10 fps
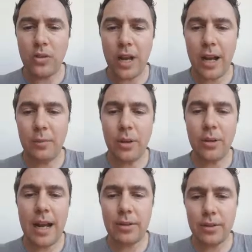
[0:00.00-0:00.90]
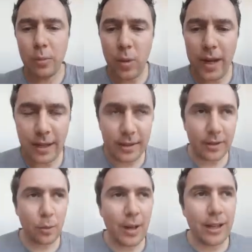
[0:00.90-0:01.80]
time do you announce the winners?
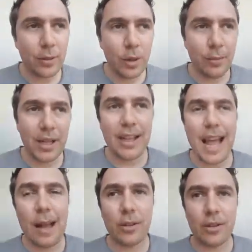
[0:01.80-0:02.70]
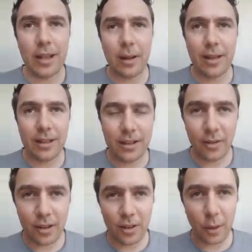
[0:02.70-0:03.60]
The winners will be announced, this is
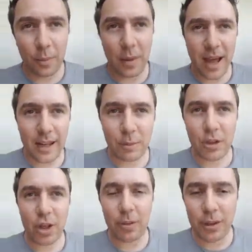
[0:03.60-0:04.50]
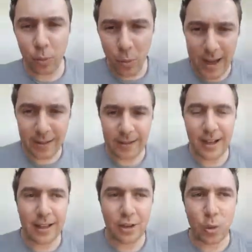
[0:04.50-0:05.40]
off the top of my head, I'm sure it's
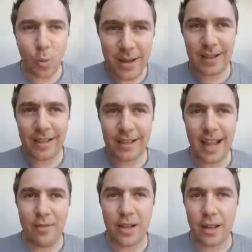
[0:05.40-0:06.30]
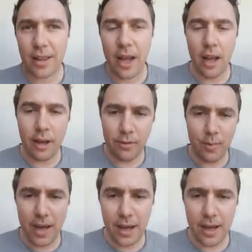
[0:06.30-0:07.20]
Wednesday the 27th of
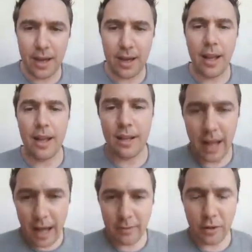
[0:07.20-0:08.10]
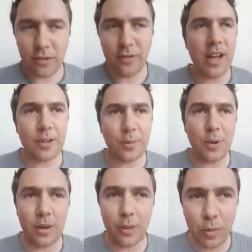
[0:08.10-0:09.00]
May, live on
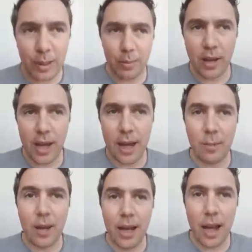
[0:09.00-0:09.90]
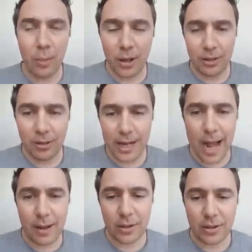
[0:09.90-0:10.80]
Facebook, 3 p.m. I'm going to
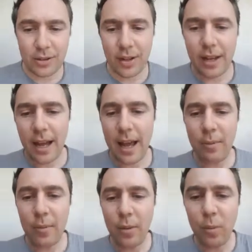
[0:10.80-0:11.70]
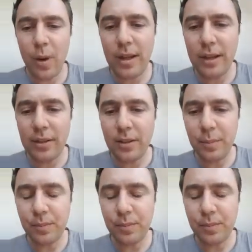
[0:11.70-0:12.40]
announce the winners.